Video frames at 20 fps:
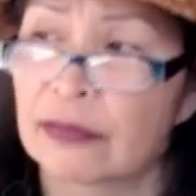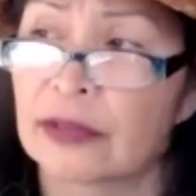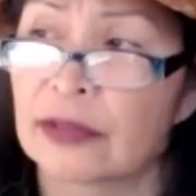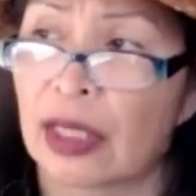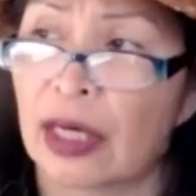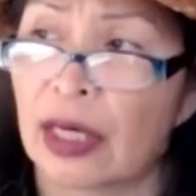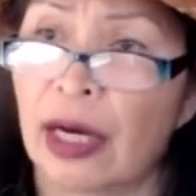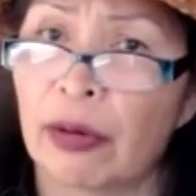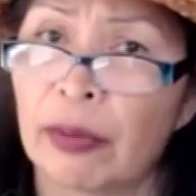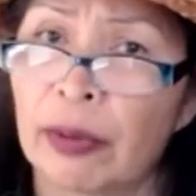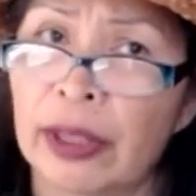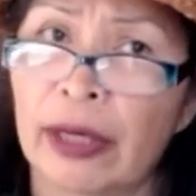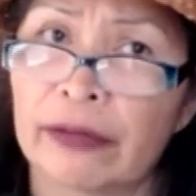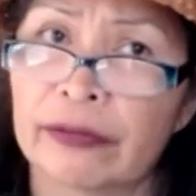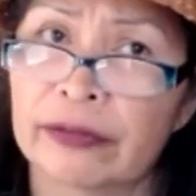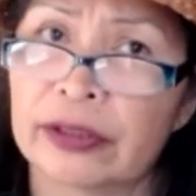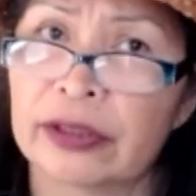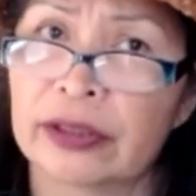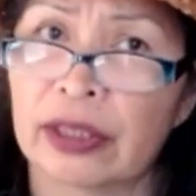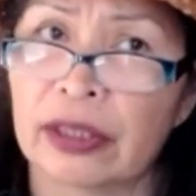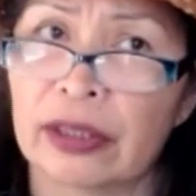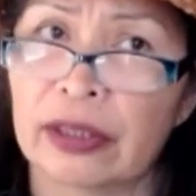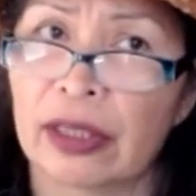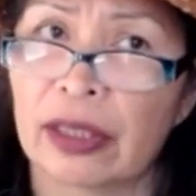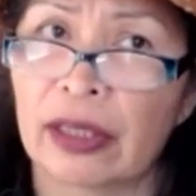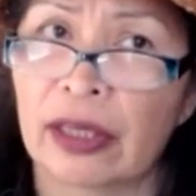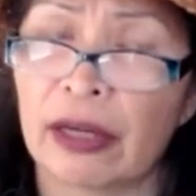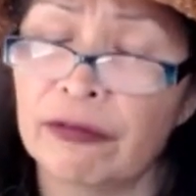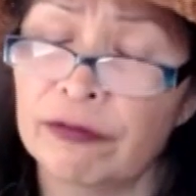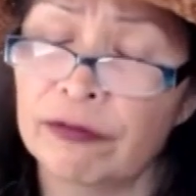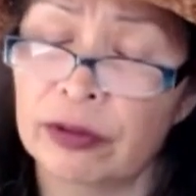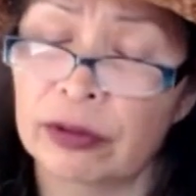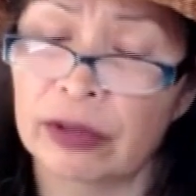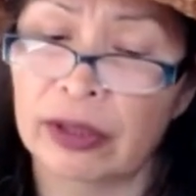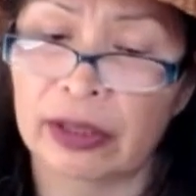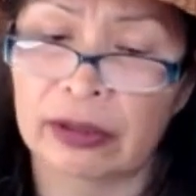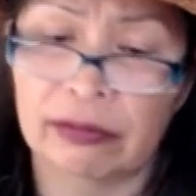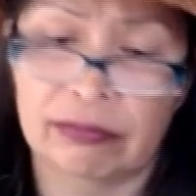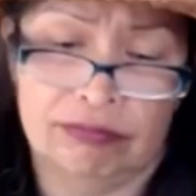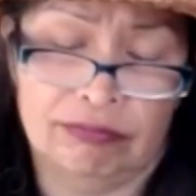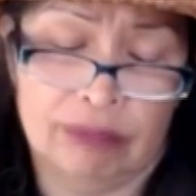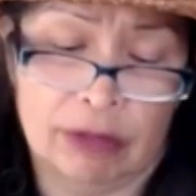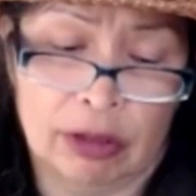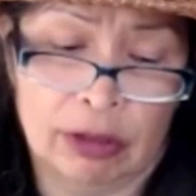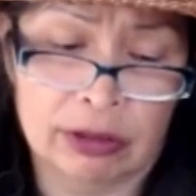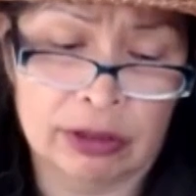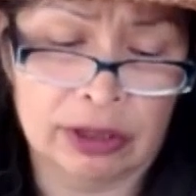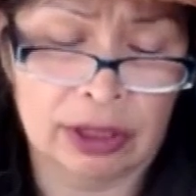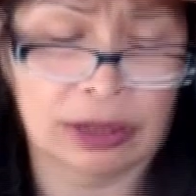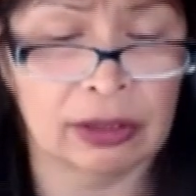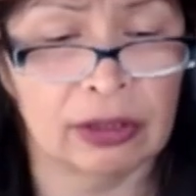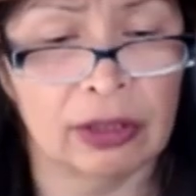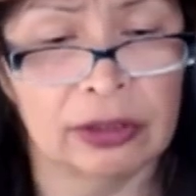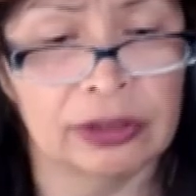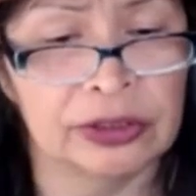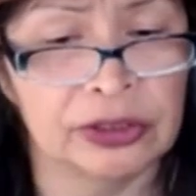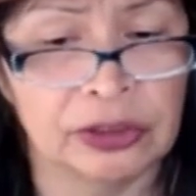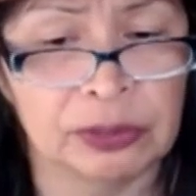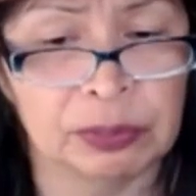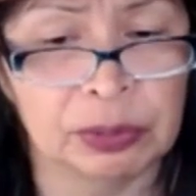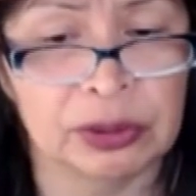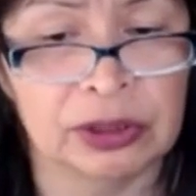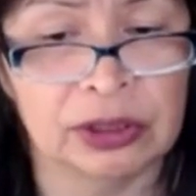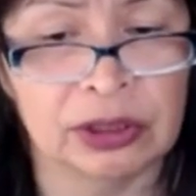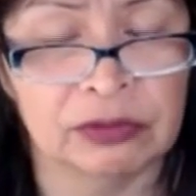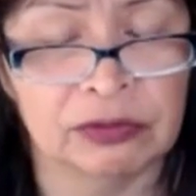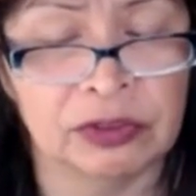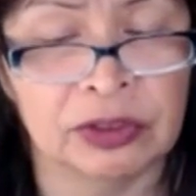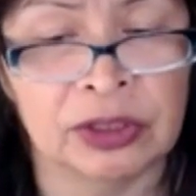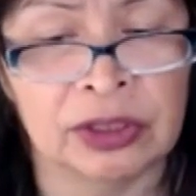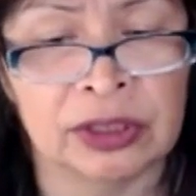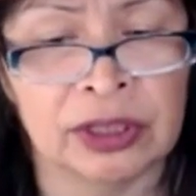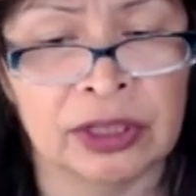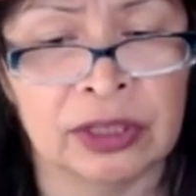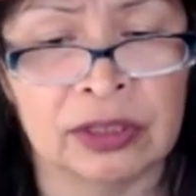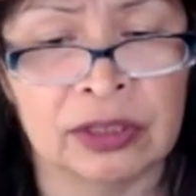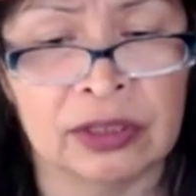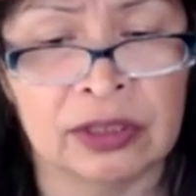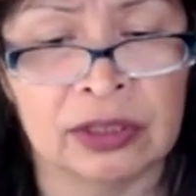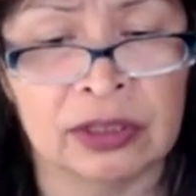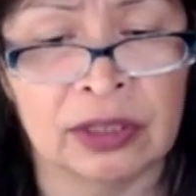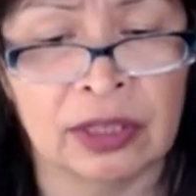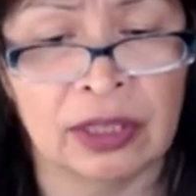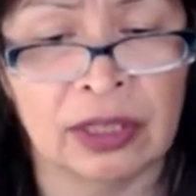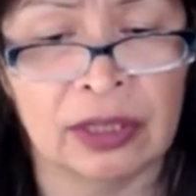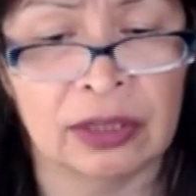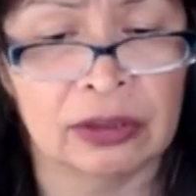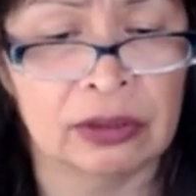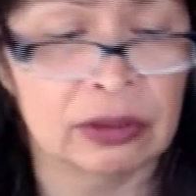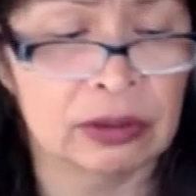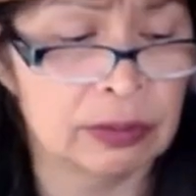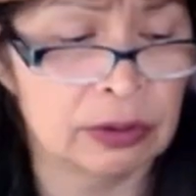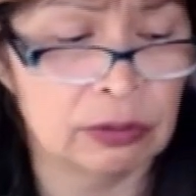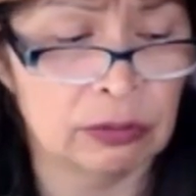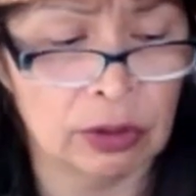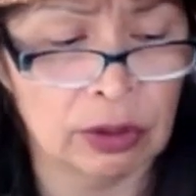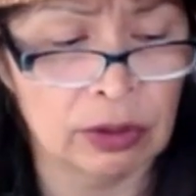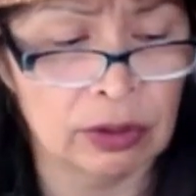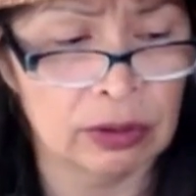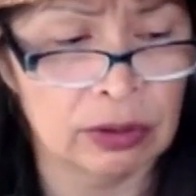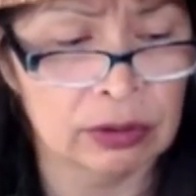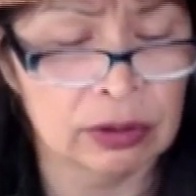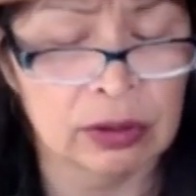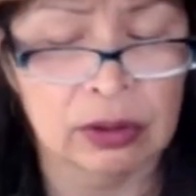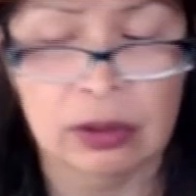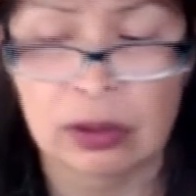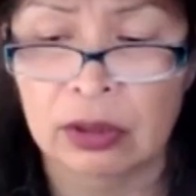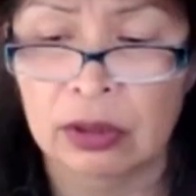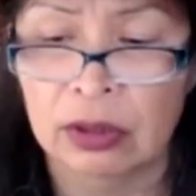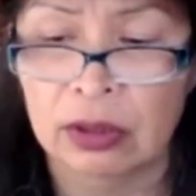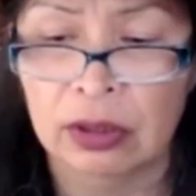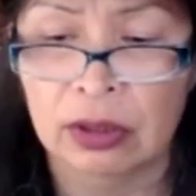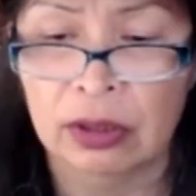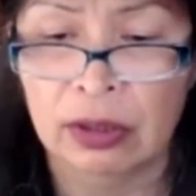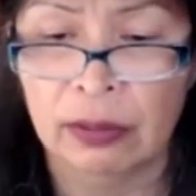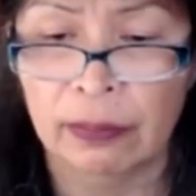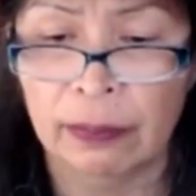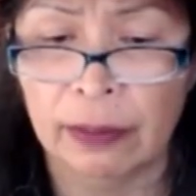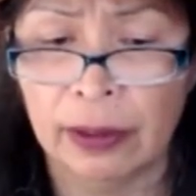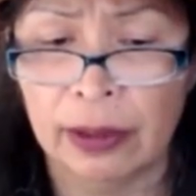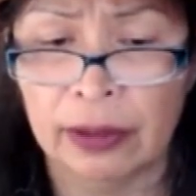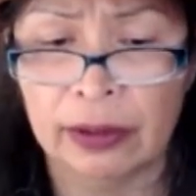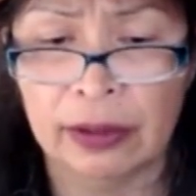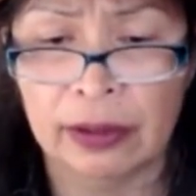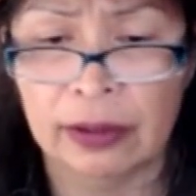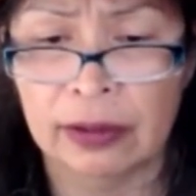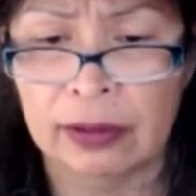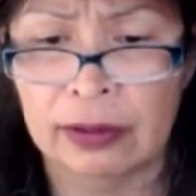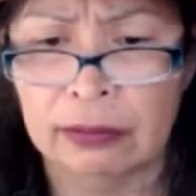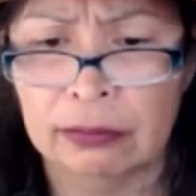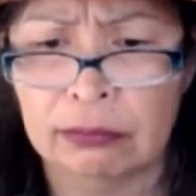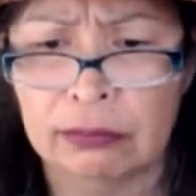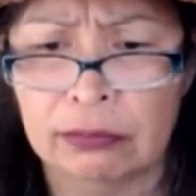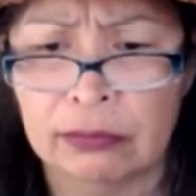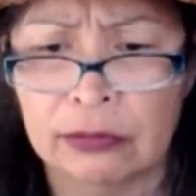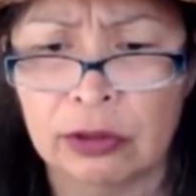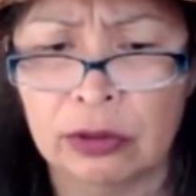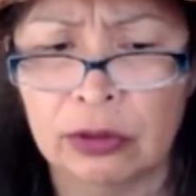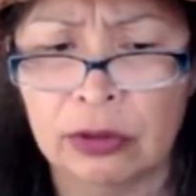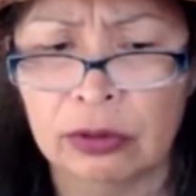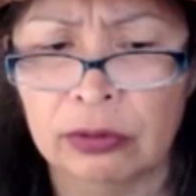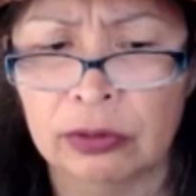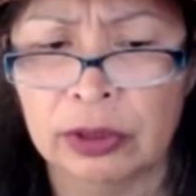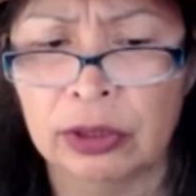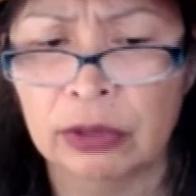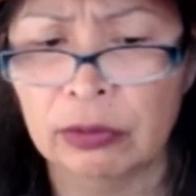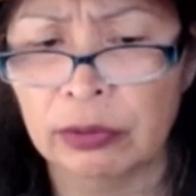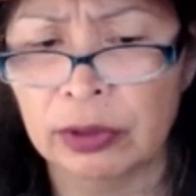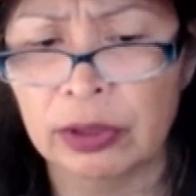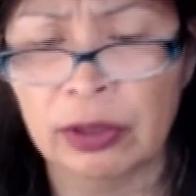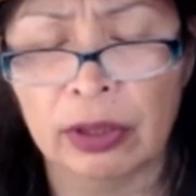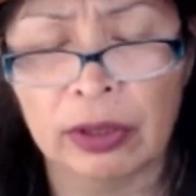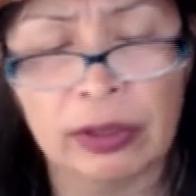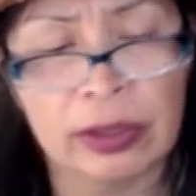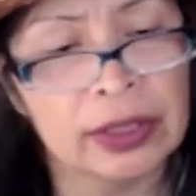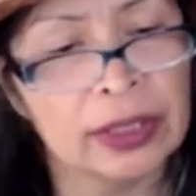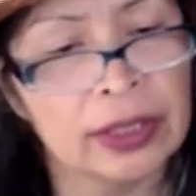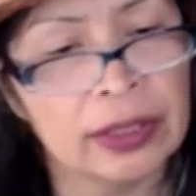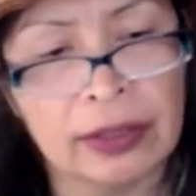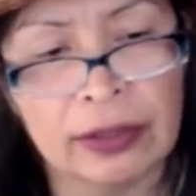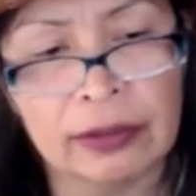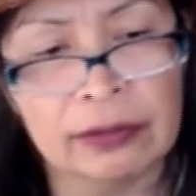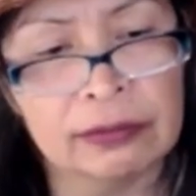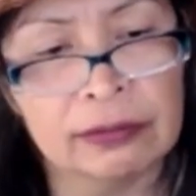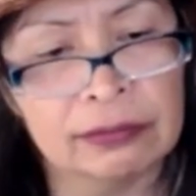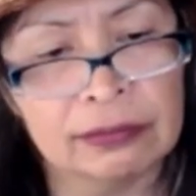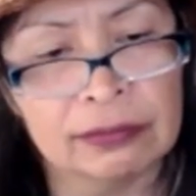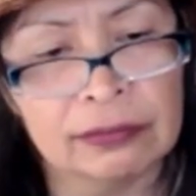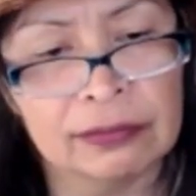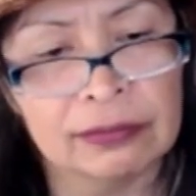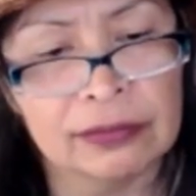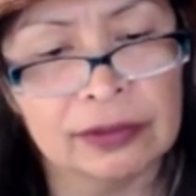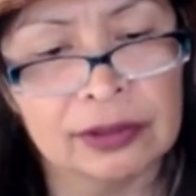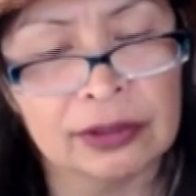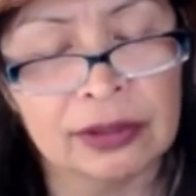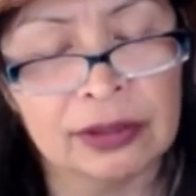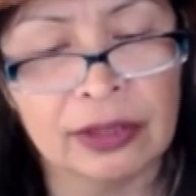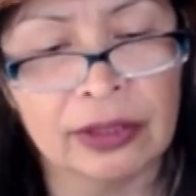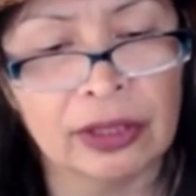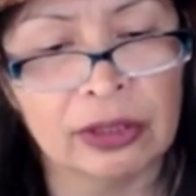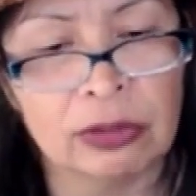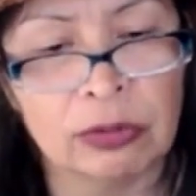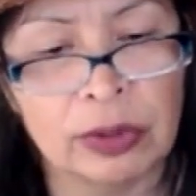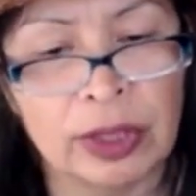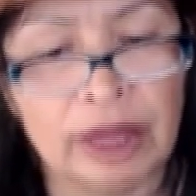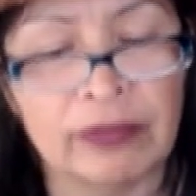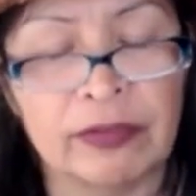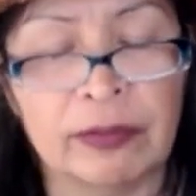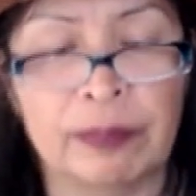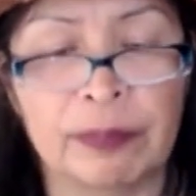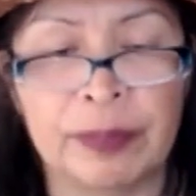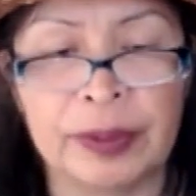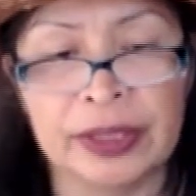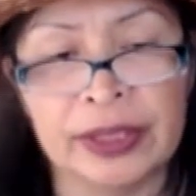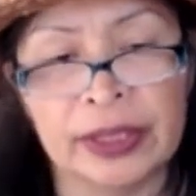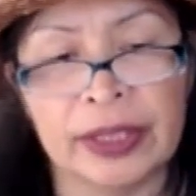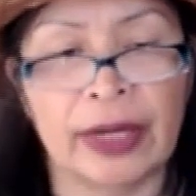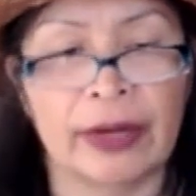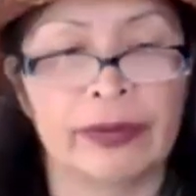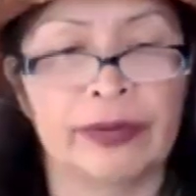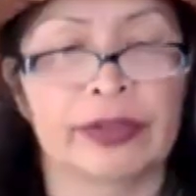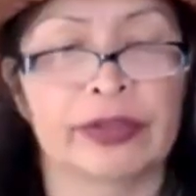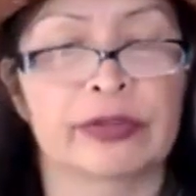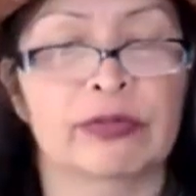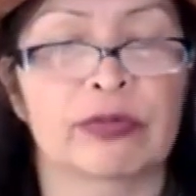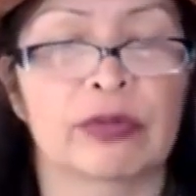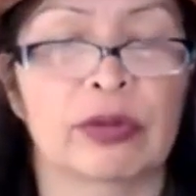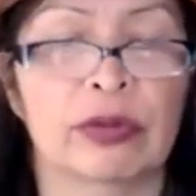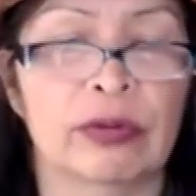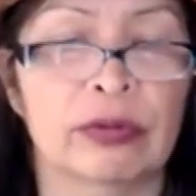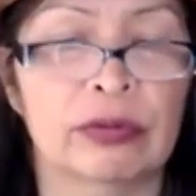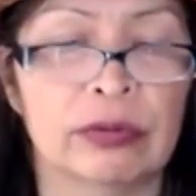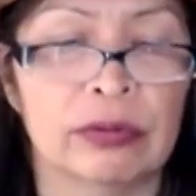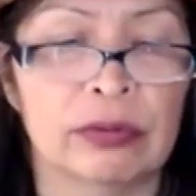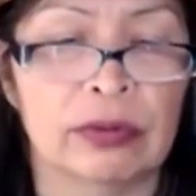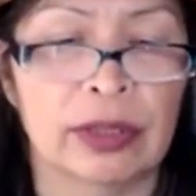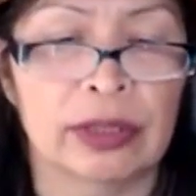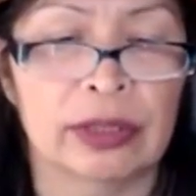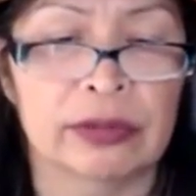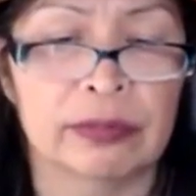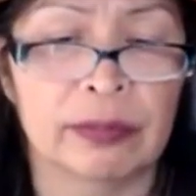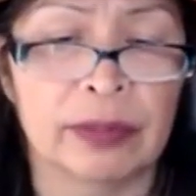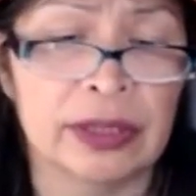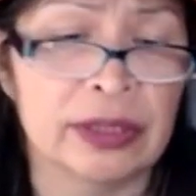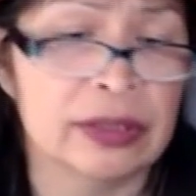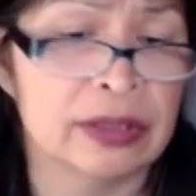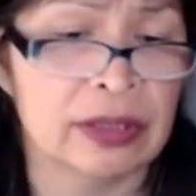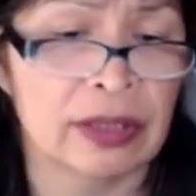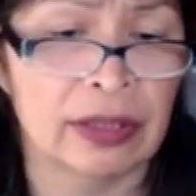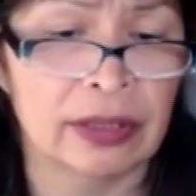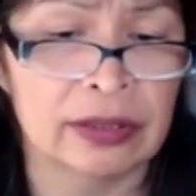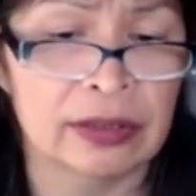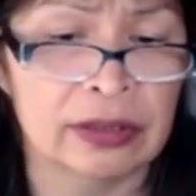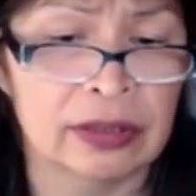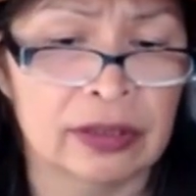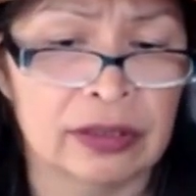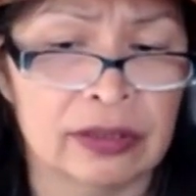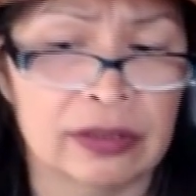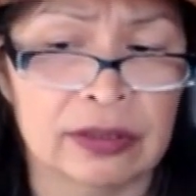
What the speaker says: I would have to say that I feel like our technology is pretty sophisticated today. I could be wrong, but here we are again. It's not like we haven't been down this road, as many scientists